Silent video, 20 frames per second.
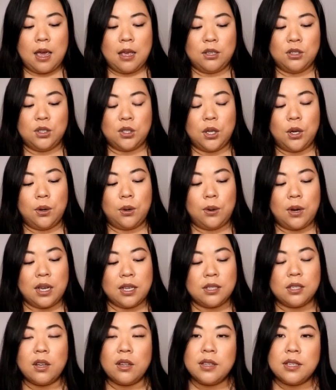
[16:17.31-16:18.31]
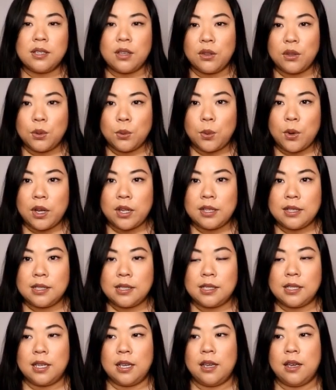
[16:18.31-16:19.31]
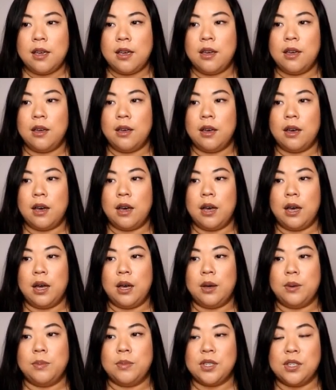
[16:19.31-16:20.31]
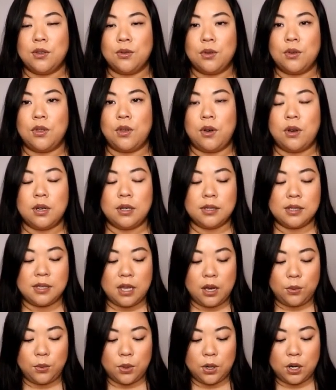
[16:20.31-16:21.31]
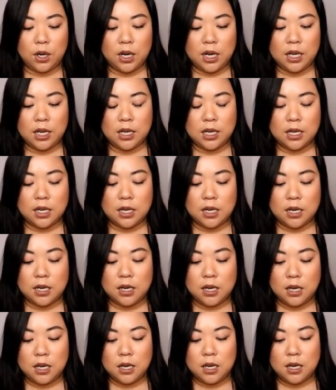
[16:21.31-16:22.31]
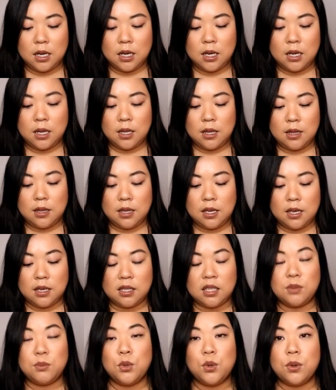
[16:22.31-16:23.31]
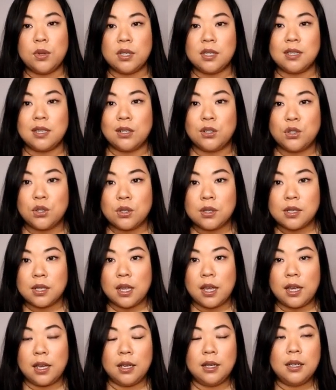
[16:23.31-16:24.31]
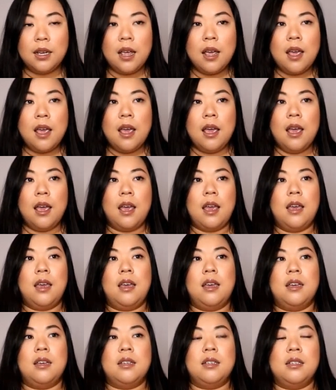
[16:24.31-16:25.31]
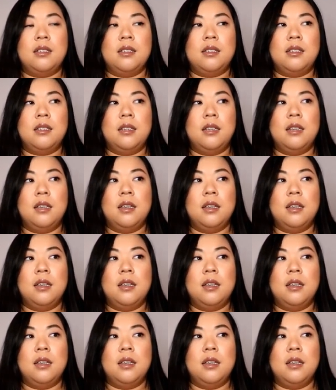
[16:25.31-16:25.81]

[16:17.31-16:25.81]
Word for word: So I saw these other ones, these other thongs that were in the Smooth Essentials line, and